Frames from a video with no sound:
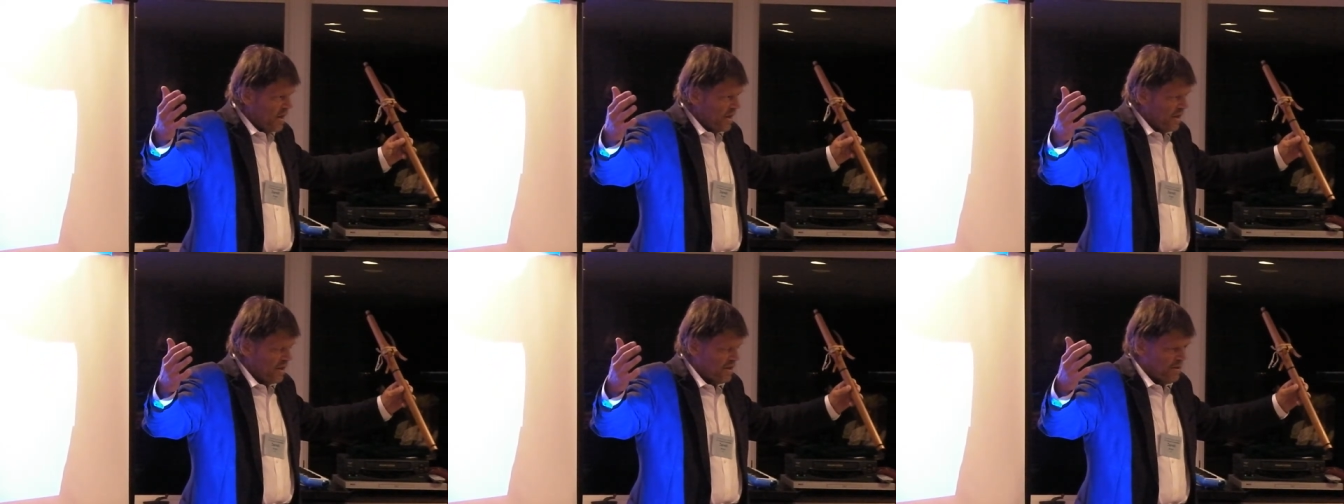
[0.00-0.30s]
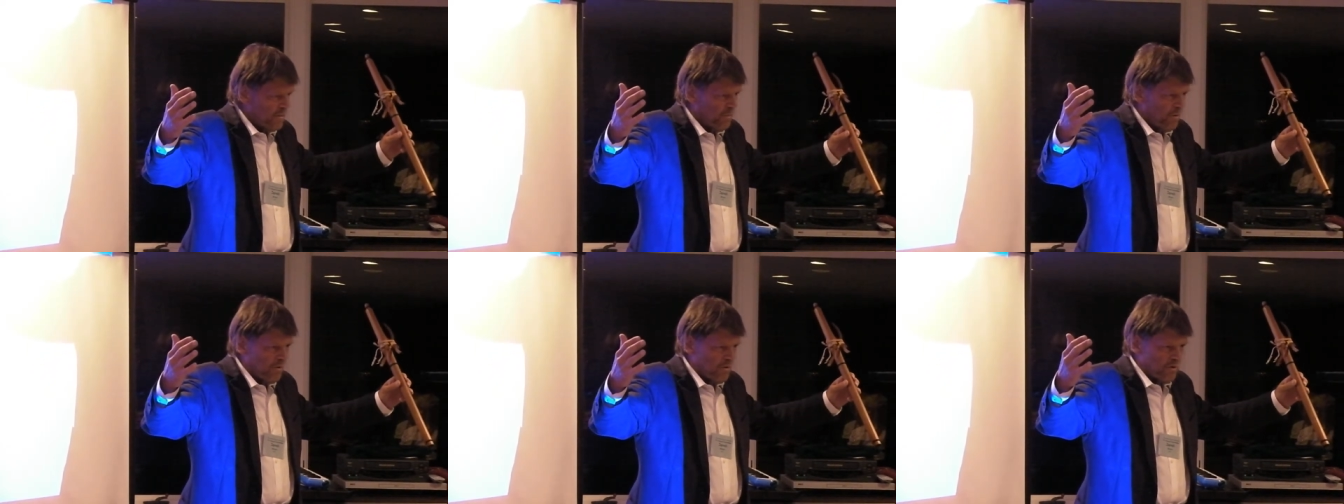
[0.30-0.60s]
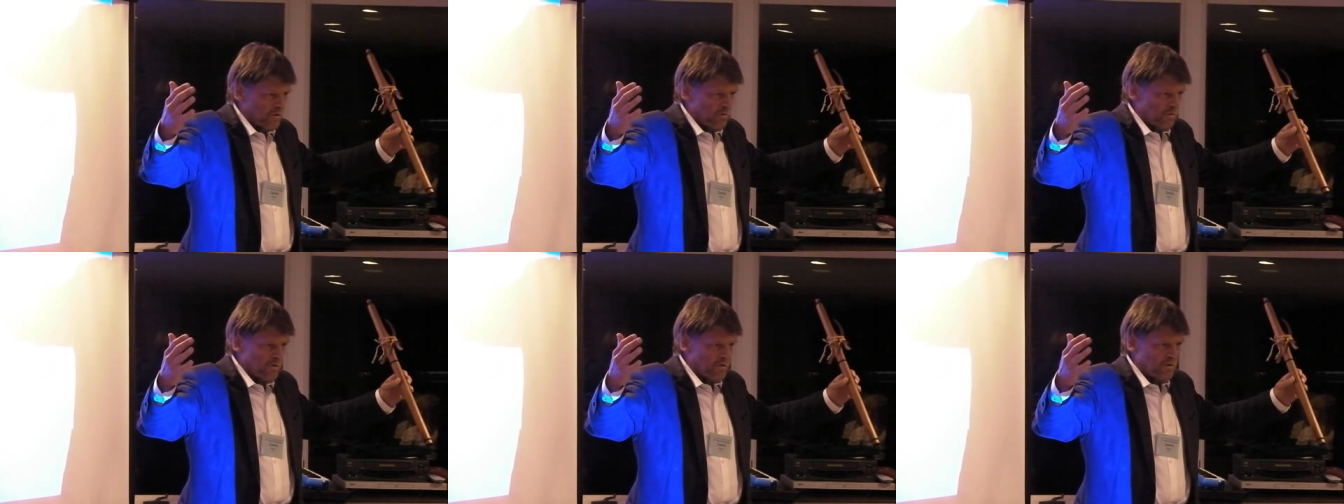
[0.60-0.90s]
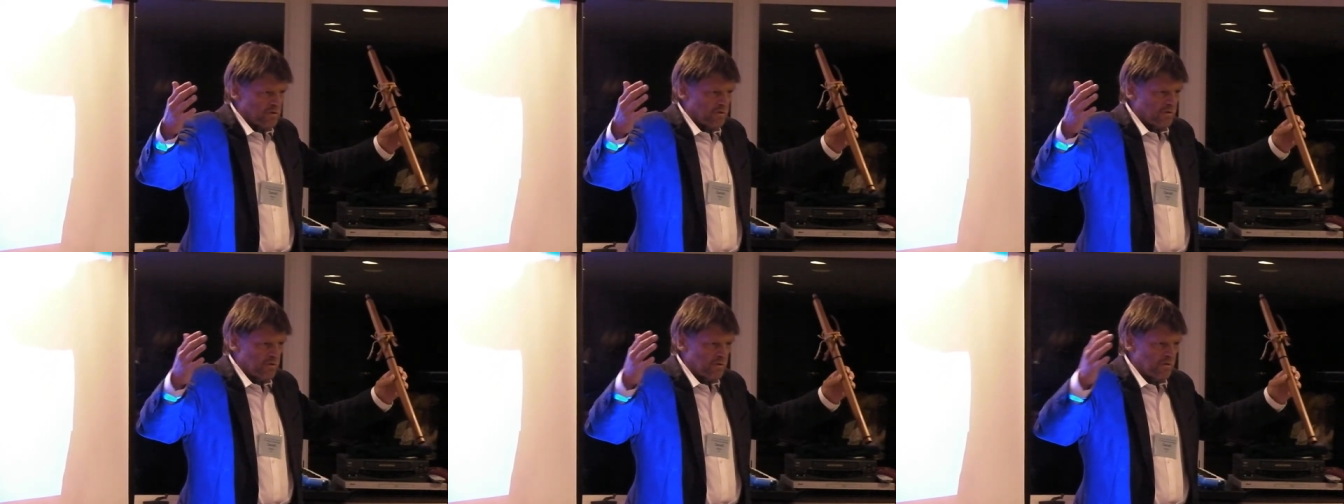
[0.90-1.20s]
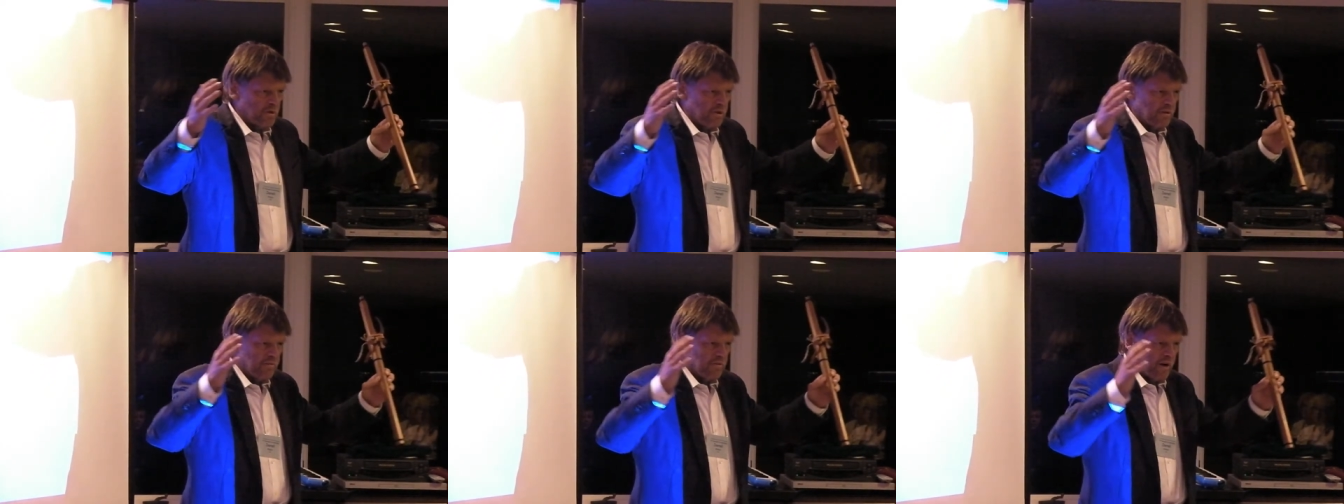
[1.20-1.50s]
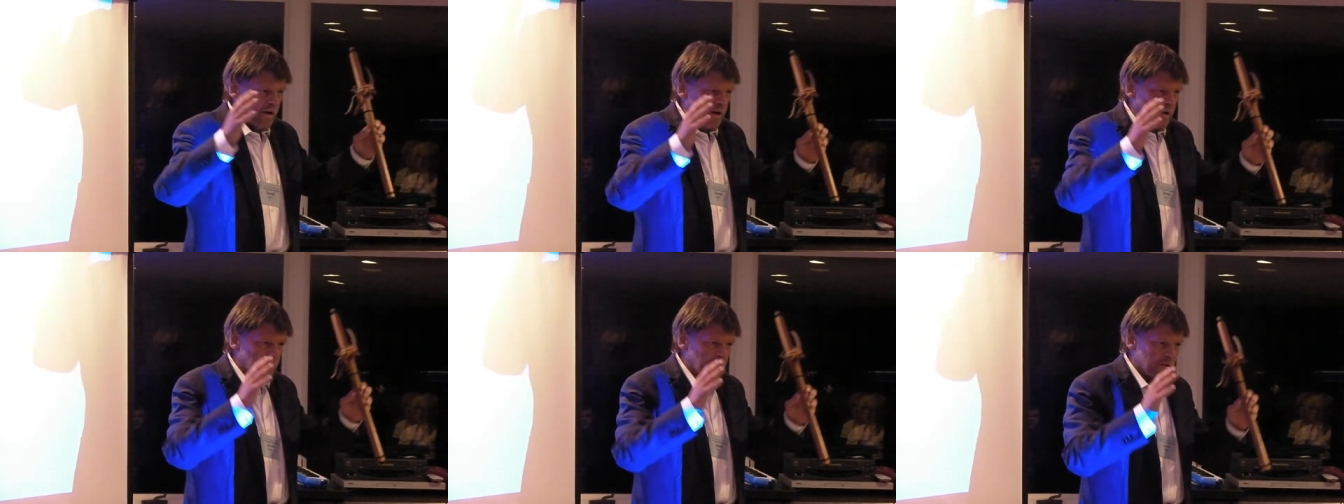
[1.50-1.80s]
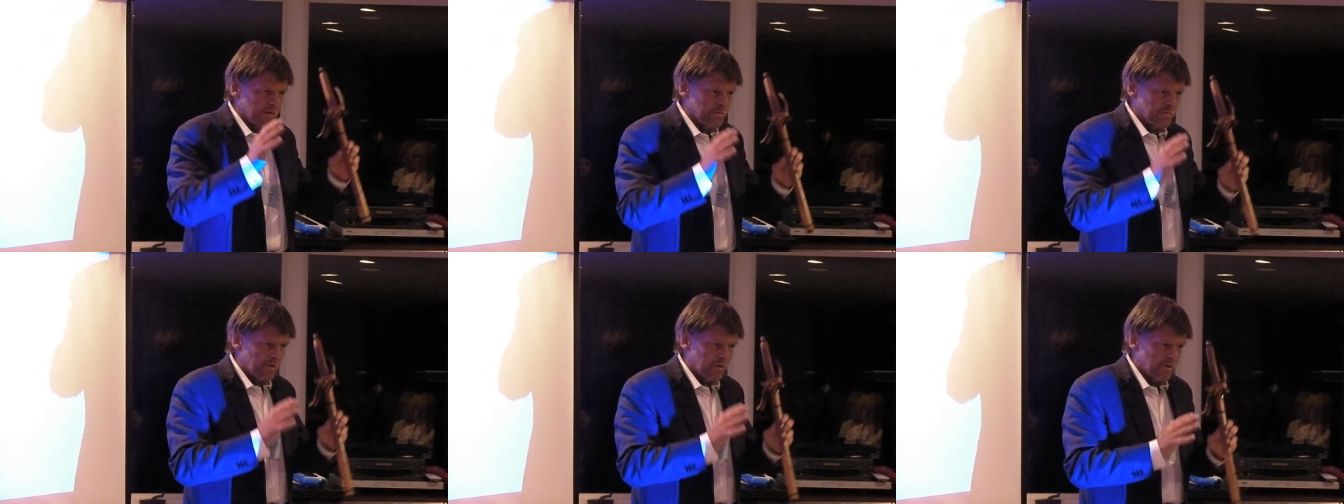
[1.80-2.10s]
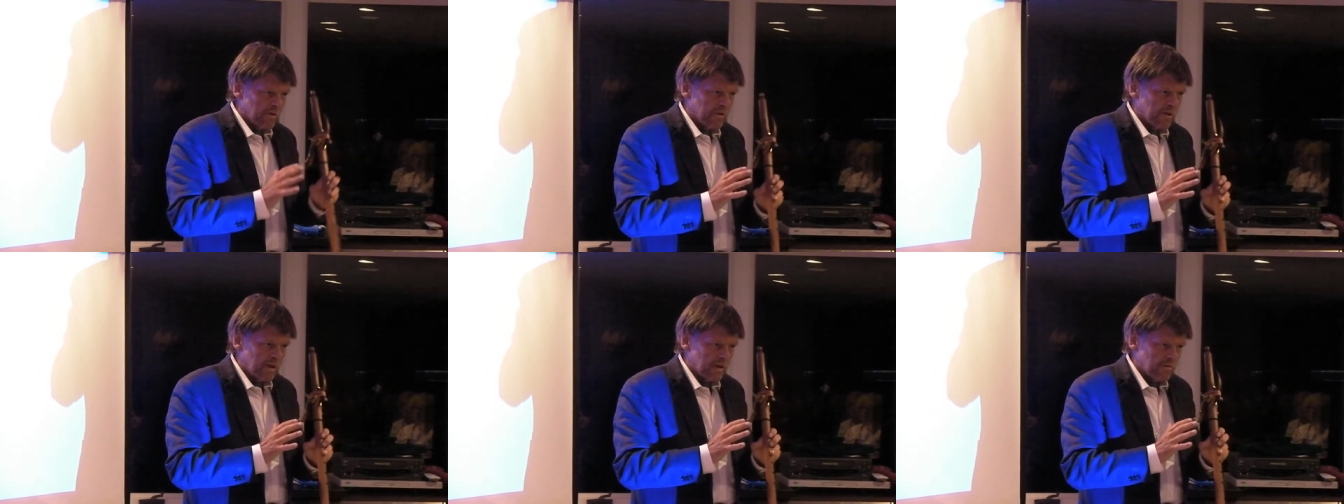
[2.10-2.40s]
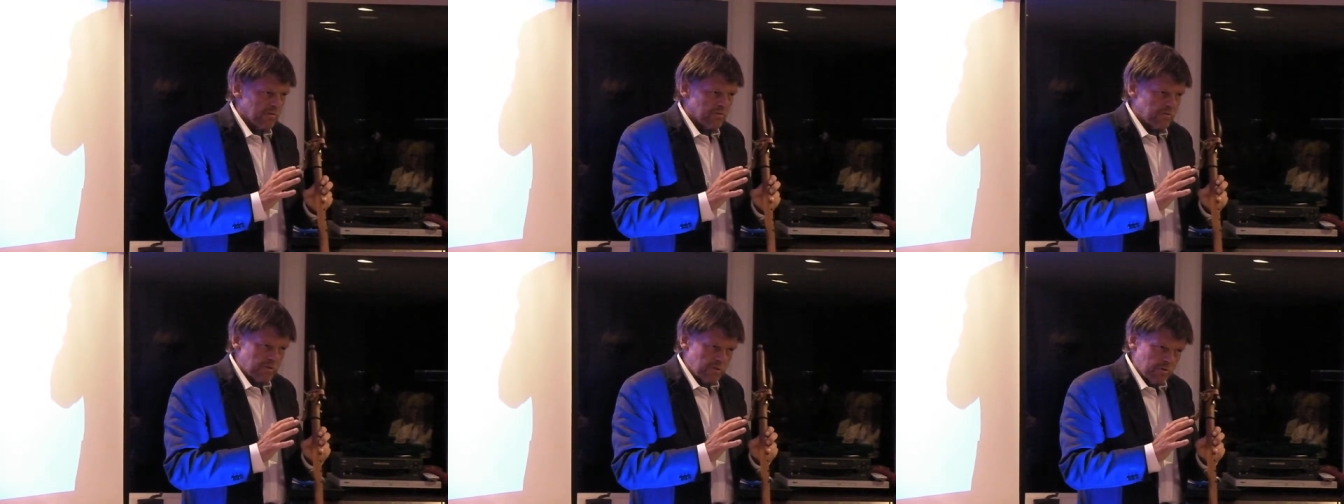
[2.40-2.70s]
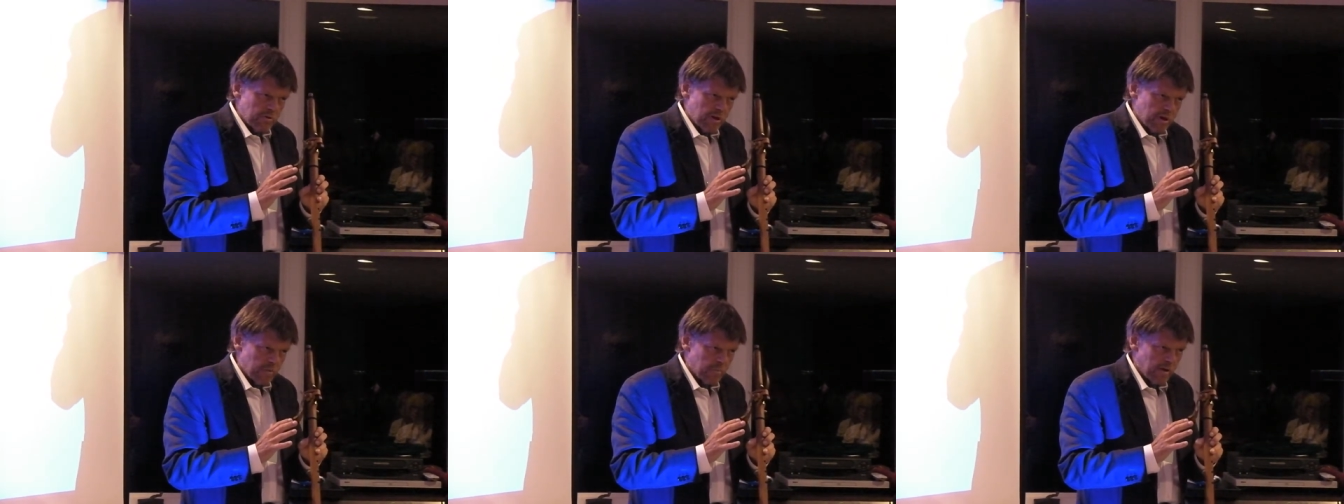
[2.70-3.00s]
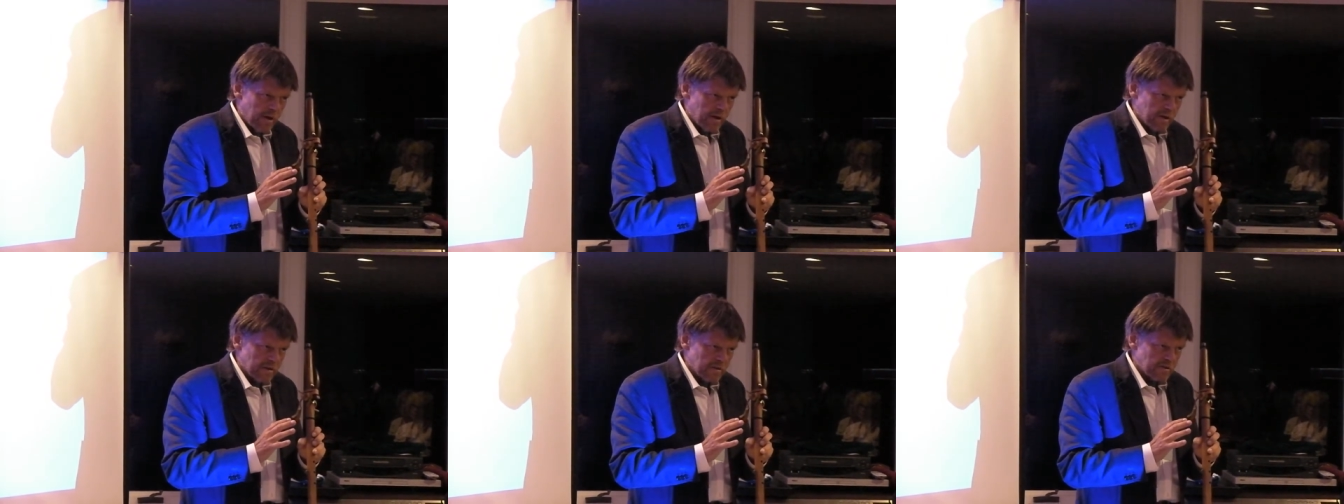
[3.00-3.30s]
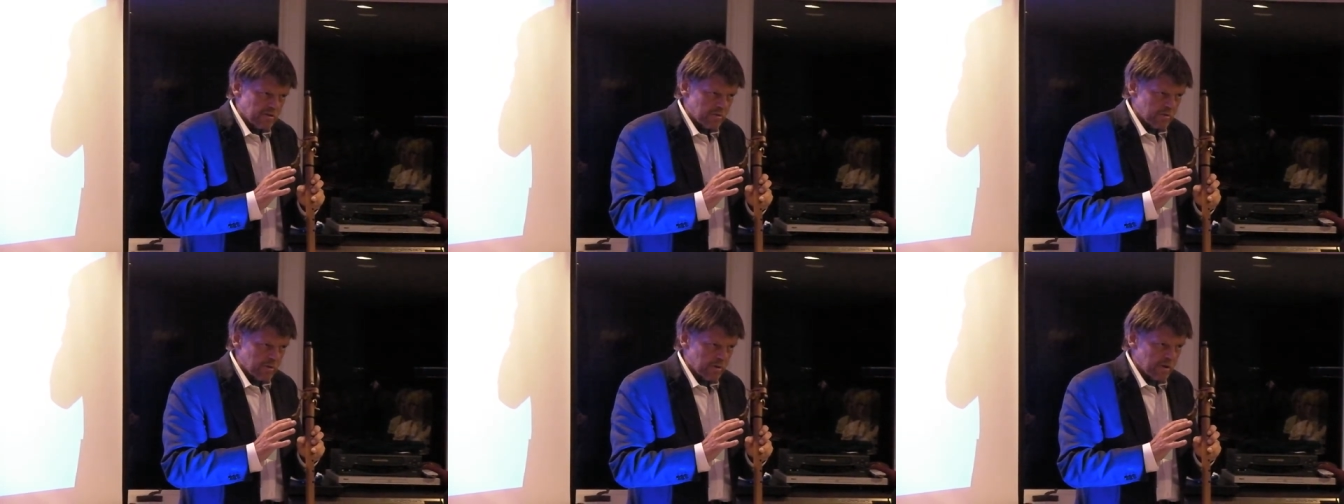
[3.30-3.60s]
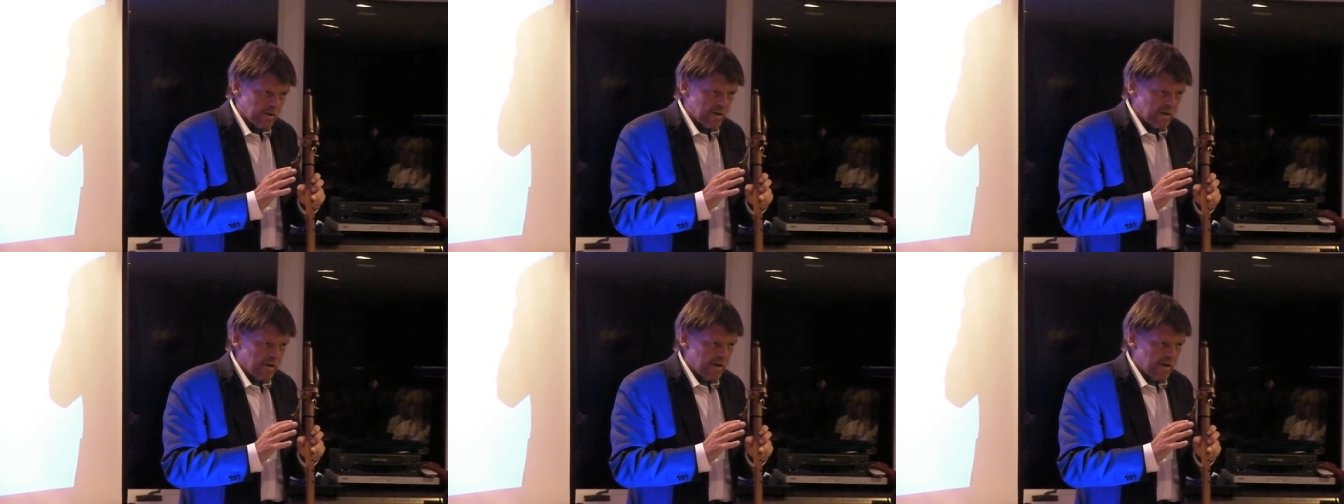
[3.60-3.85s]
as opposed to a Suzuki violin, we only have a few harmonics to it.